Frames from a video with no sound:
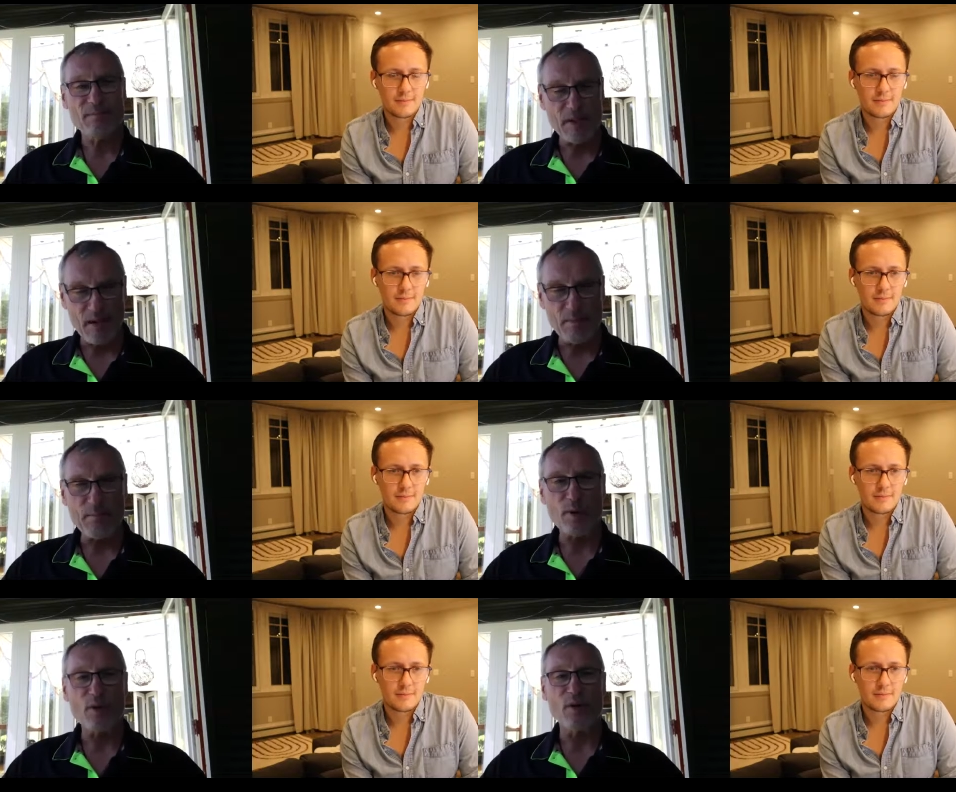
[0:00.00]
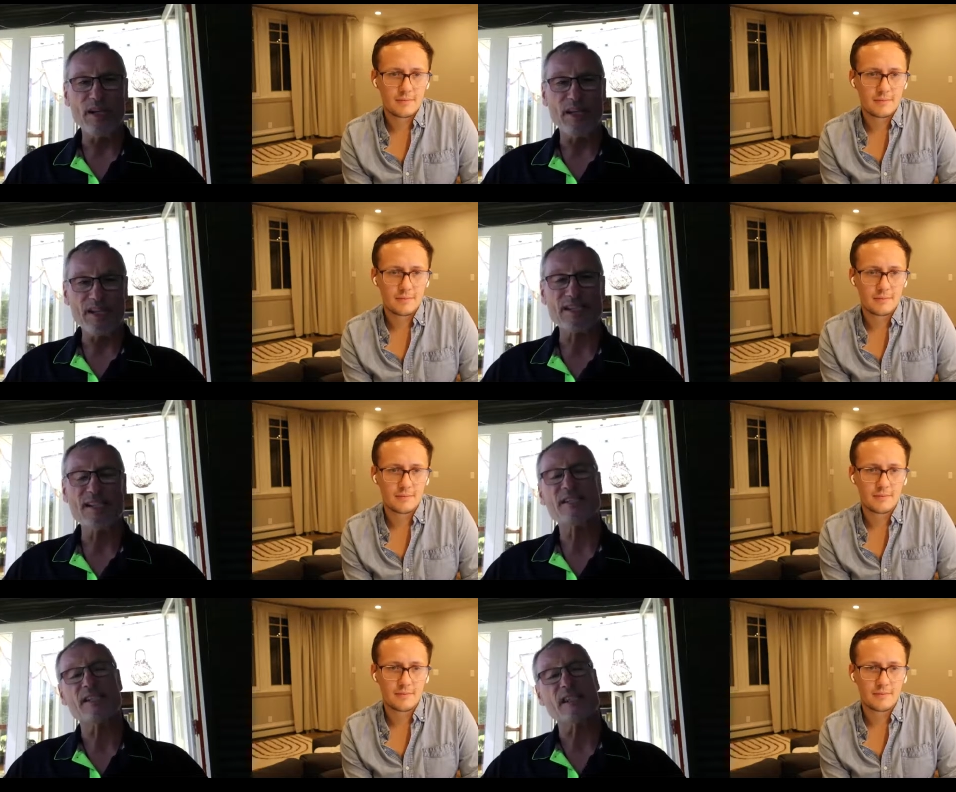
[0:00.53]
Speaker 1: employ
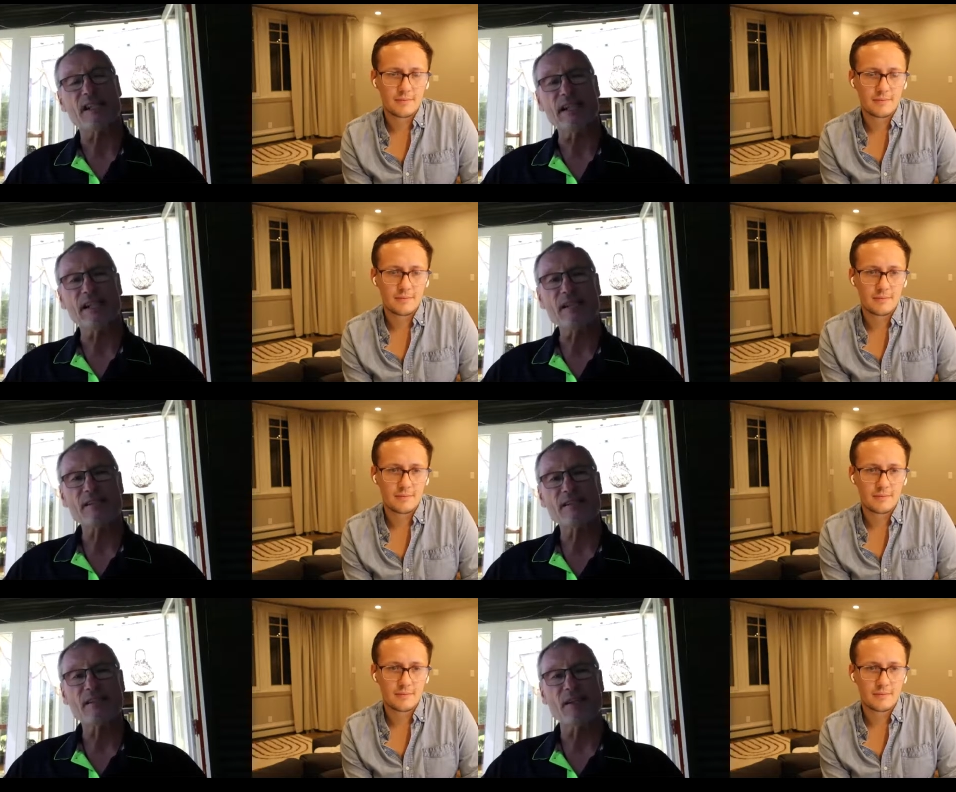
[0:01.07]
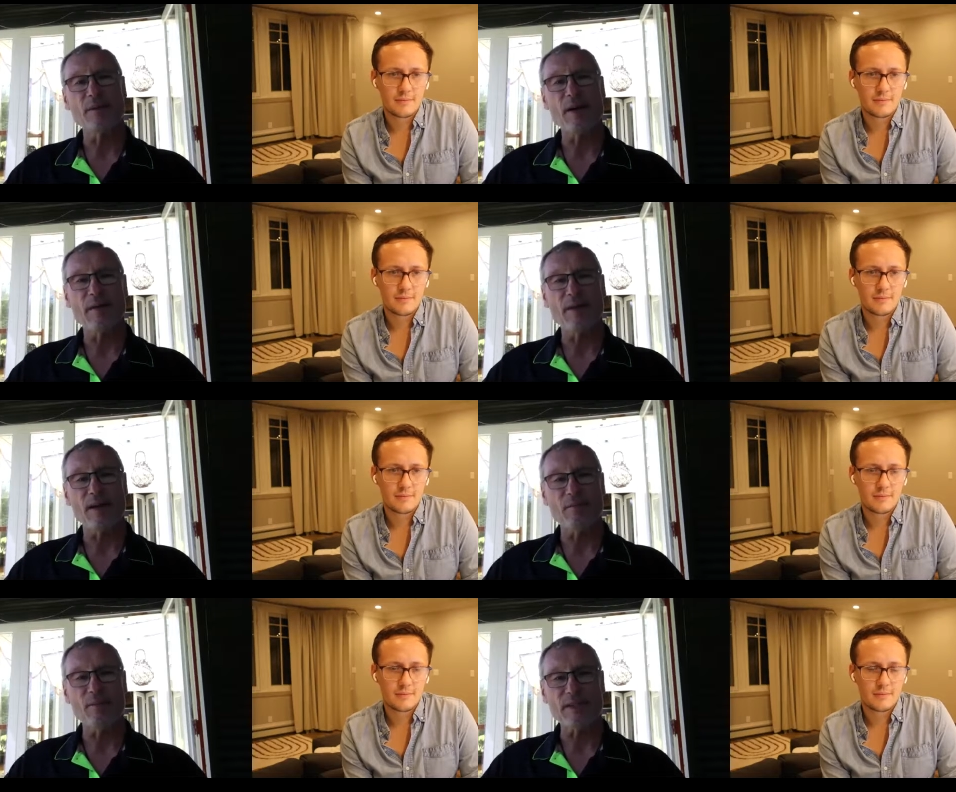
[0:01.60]
consistently. So
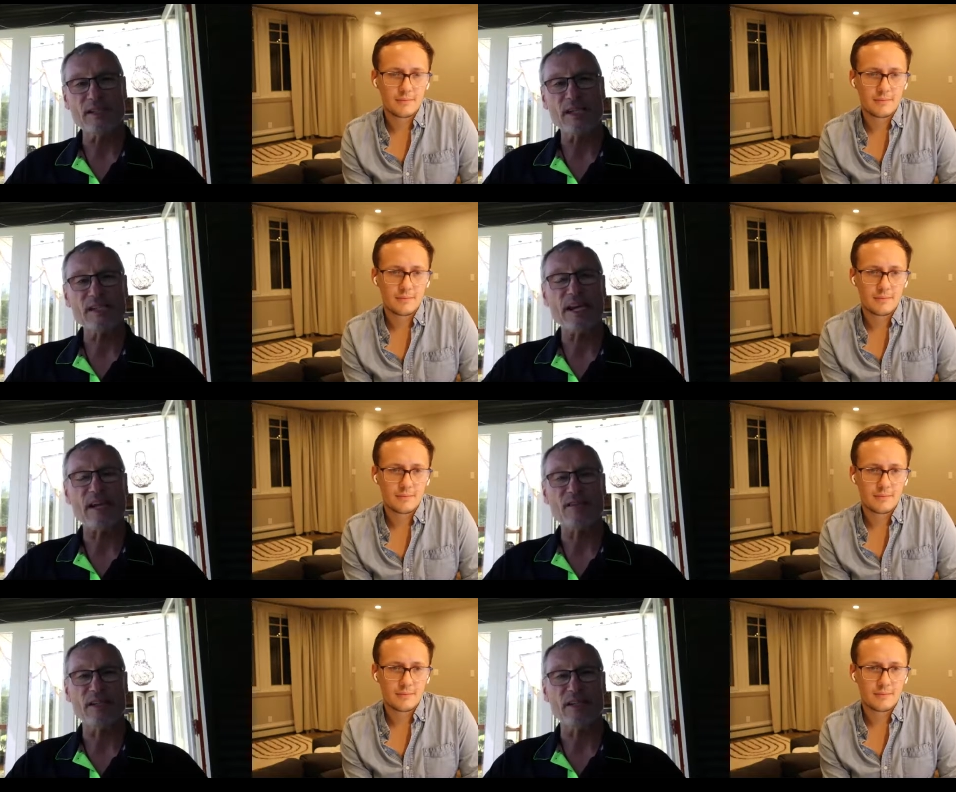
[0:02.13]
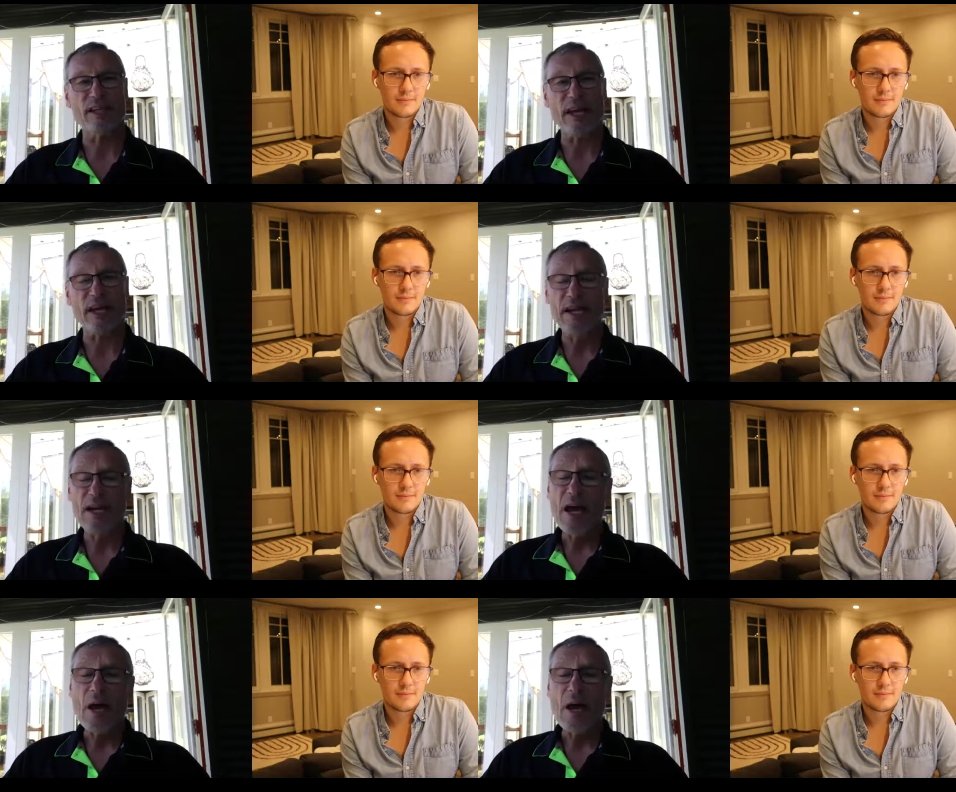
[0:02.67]
uh, we discounted that.